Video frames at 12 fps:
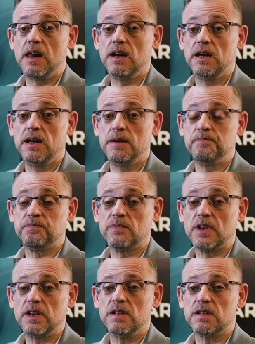
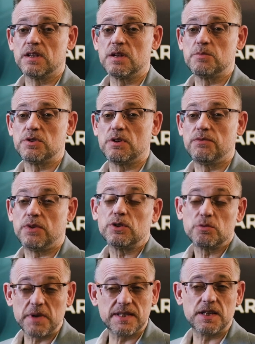in terms of
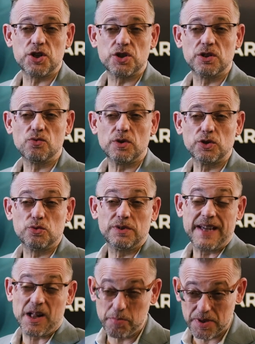optimization, what
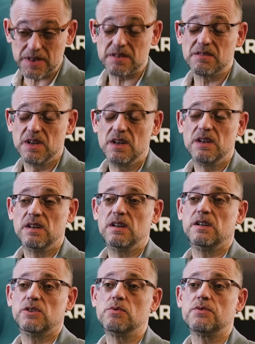could help us
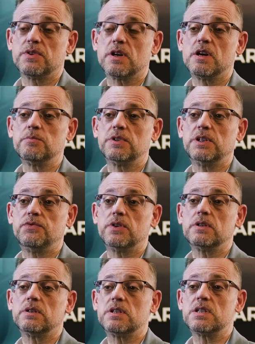to overcome the
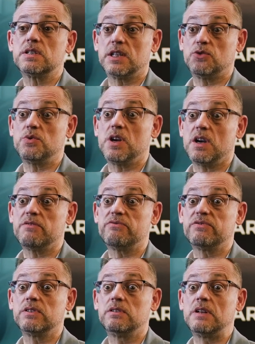difficulties that we have
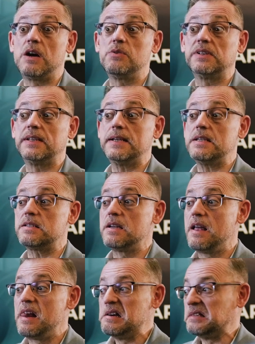nowadays.
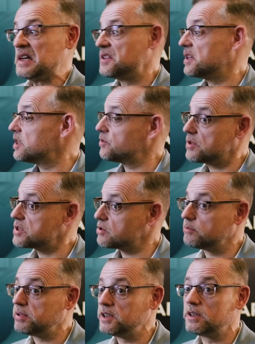And I think it was
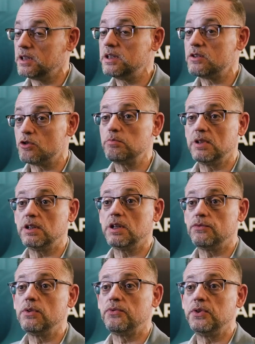completely
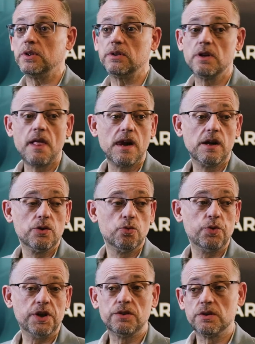fulfilled,
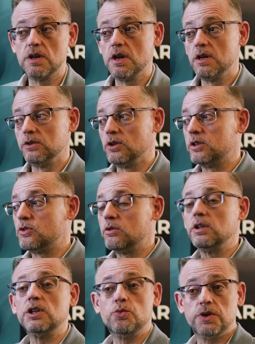with not
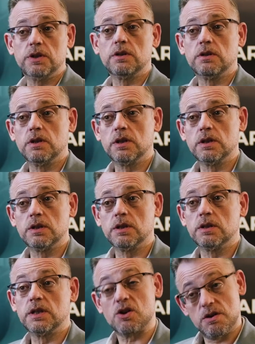only with
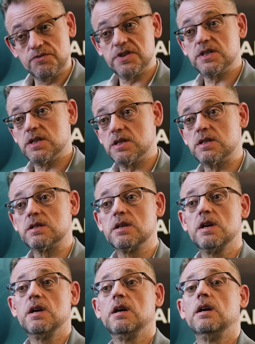the conferences
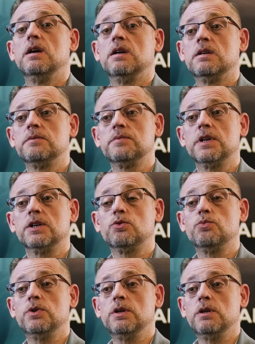that
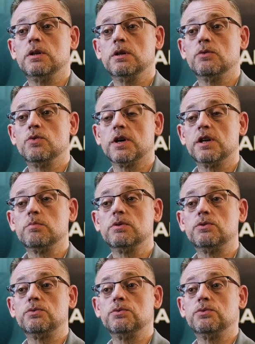we were
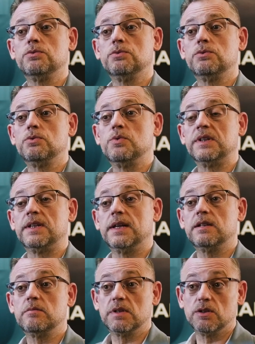able to
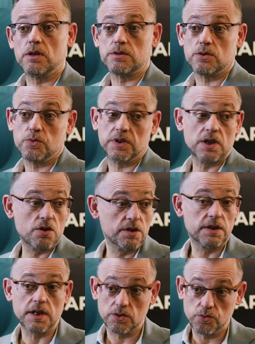attend, but also with the
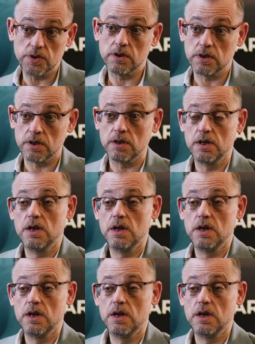contact with